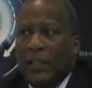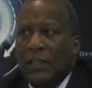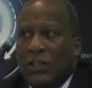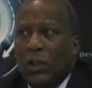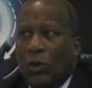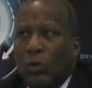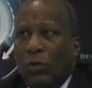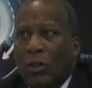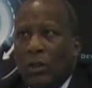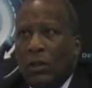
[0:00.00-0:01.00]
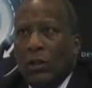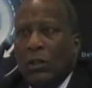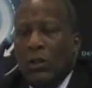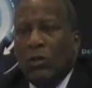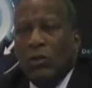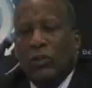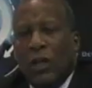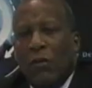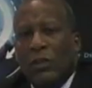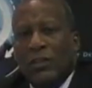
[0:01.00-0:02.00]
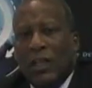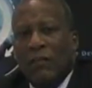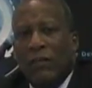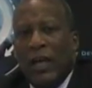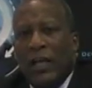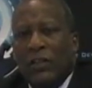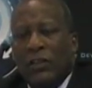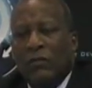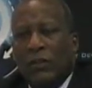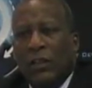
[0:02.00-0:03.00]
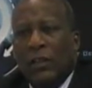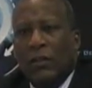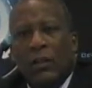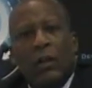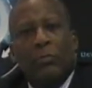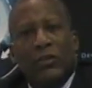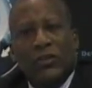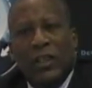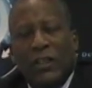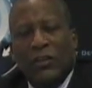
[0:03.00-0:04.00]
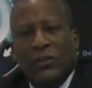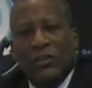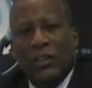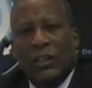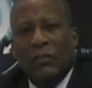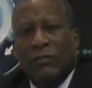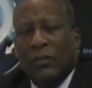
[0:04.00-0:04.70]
and so you should always take advantage of presenting yourself,